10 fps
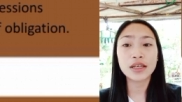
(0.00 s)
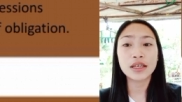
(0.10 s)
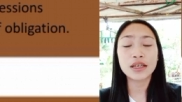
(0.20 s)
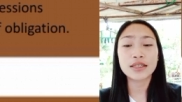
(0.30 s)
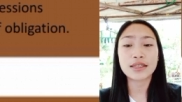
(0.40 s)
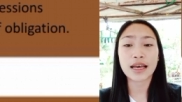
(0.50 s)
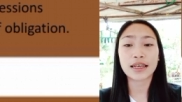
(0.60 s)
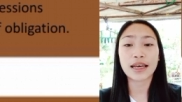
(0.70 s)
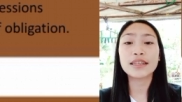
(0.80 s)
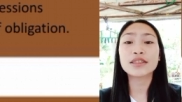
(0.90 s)

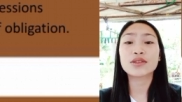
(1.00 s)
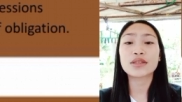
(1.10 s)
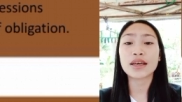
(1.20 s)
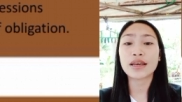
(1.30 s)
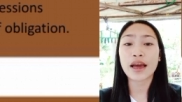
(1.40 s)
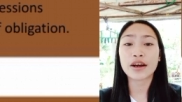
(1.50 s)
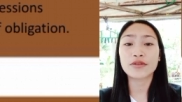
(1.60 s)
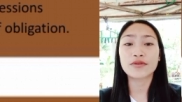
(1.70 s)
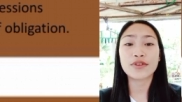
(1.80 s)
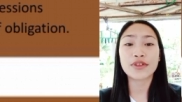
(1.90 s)
Second, to take care of the
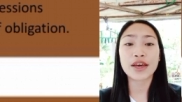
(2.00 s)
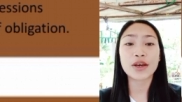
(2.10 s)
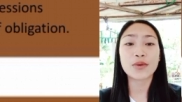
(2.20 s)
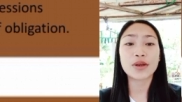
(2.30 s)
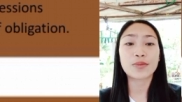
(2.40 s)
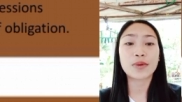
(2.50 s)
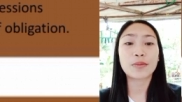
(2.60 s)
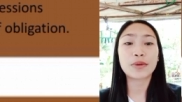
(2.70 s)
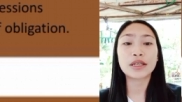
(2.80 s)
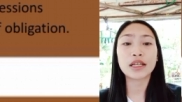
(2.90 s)
thing with the proper
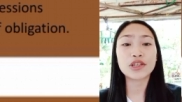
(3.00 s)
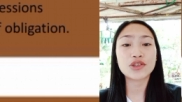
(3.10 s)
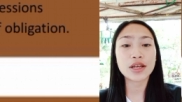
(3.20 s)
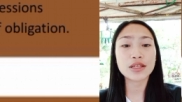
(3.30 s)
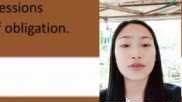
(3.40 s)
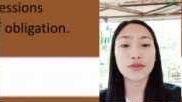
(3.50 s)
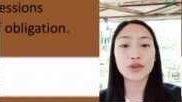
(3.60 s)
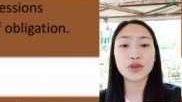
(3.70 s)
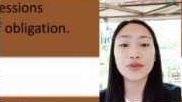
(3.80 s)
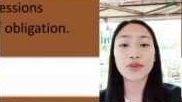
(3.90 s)
diligence of a good
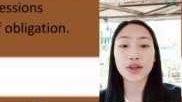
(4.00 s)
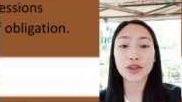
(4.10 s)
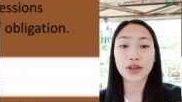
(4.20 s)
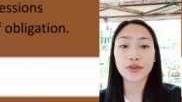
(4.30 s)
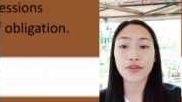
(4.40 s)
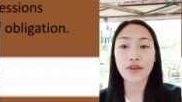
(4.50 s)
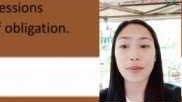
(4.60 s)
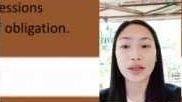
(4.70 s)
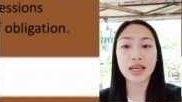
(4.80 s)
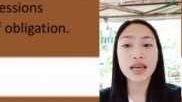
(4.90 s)
father of a
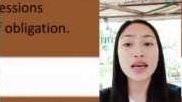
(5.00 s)
family.